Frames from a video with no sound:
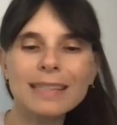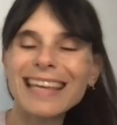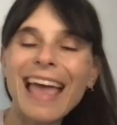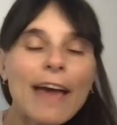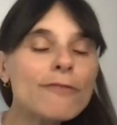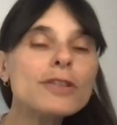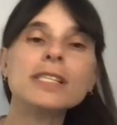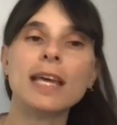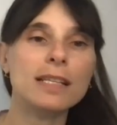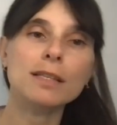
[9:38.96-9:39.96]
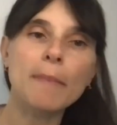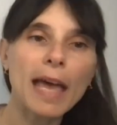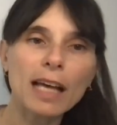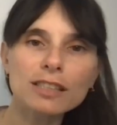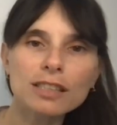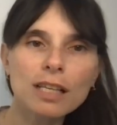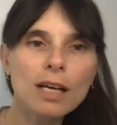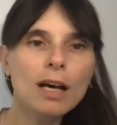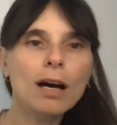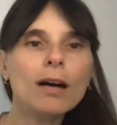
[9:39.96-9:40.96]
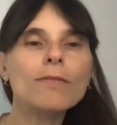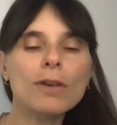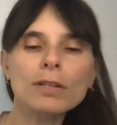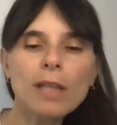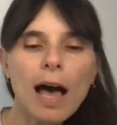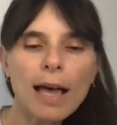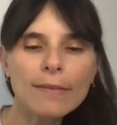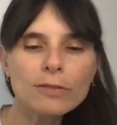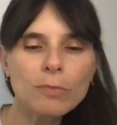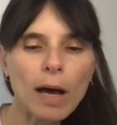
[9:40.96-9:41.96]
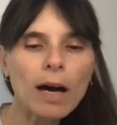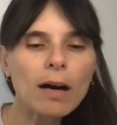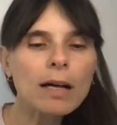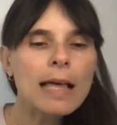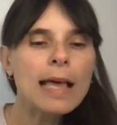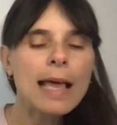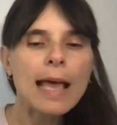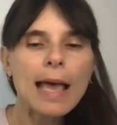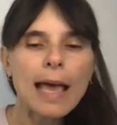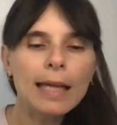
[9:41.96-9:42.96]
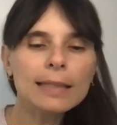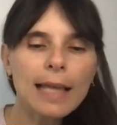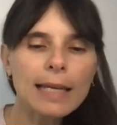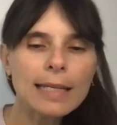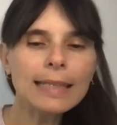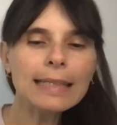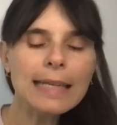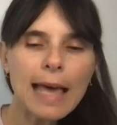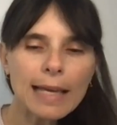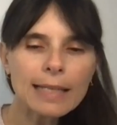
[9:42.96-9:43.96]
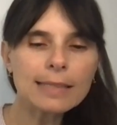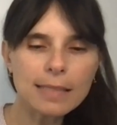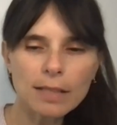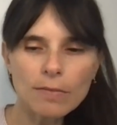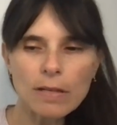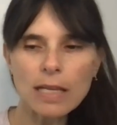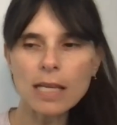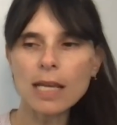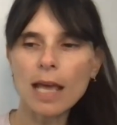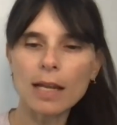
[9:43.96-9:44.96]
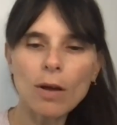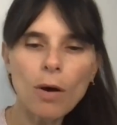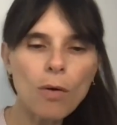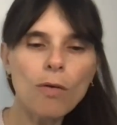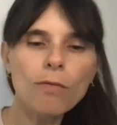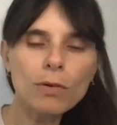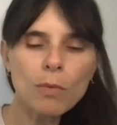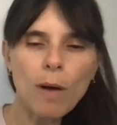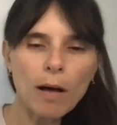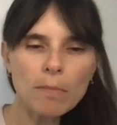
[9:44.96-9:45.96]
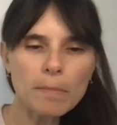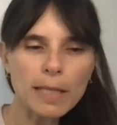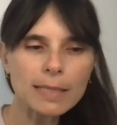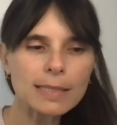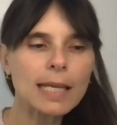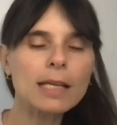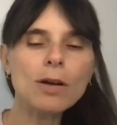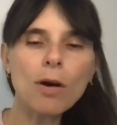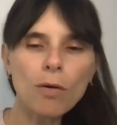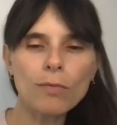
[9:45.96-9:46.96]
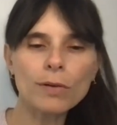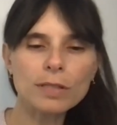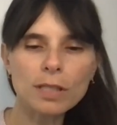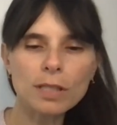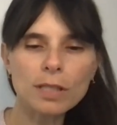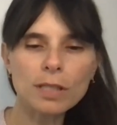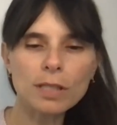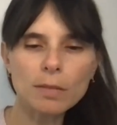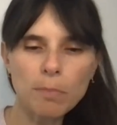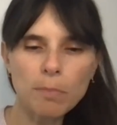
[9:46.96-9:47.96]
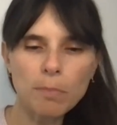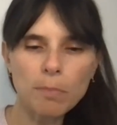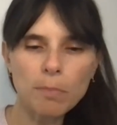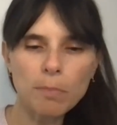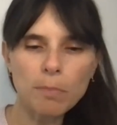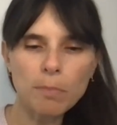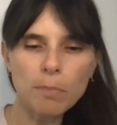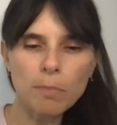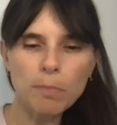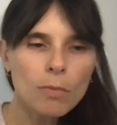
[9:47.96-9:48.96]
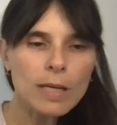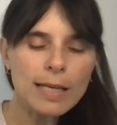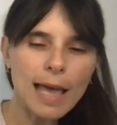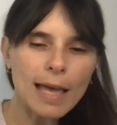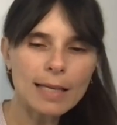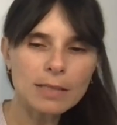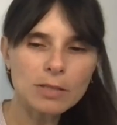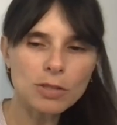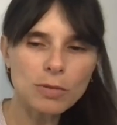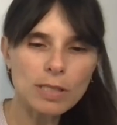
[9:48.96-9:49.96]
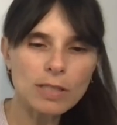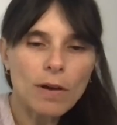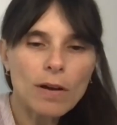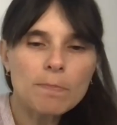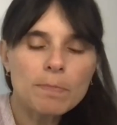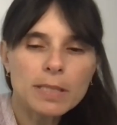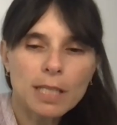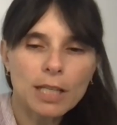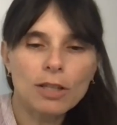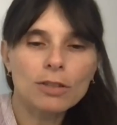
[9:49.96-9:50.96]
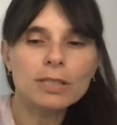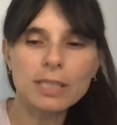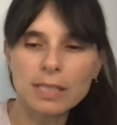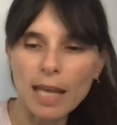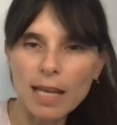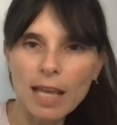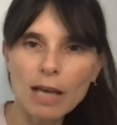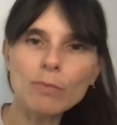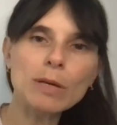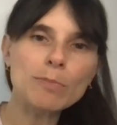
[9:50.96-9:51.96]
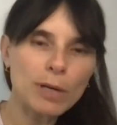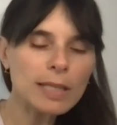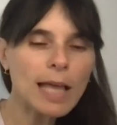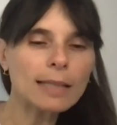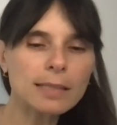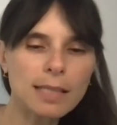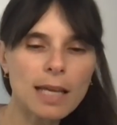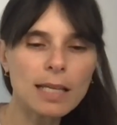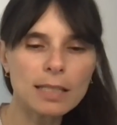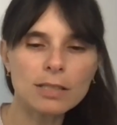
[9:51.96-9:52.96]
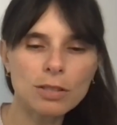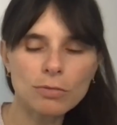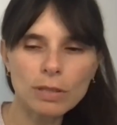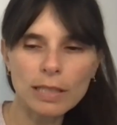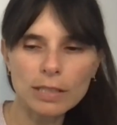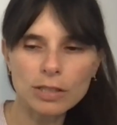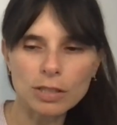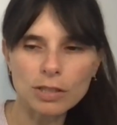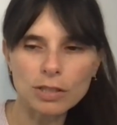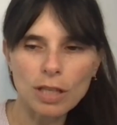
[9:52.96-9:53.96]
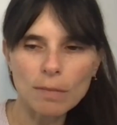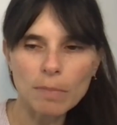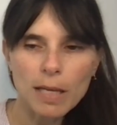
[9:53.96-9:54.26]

the everyday demands of our lives well, and letting negativity and overwhelmment take over to the point where we get into this very particular state, and we bring that state into the relationship.